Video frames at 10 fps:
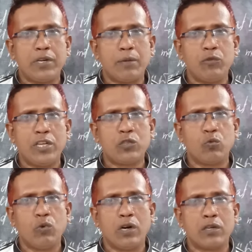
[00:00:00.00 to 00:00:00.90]
WH
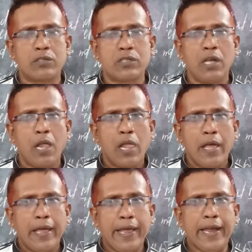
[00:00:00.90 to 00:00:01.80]
words
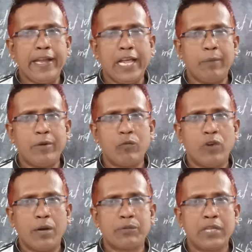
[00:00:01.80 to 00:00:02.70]
and helping
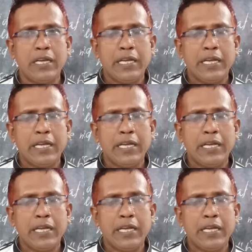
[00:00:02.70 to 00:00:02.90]
verbs,